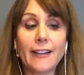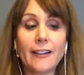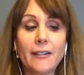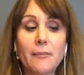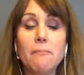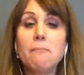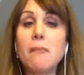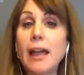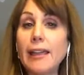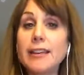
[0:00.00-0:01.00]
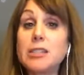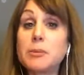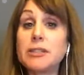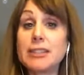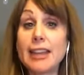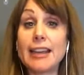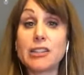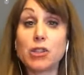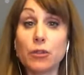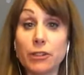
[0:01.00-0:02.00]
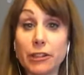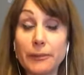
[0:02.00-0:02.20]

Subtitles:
husband's the extrovert.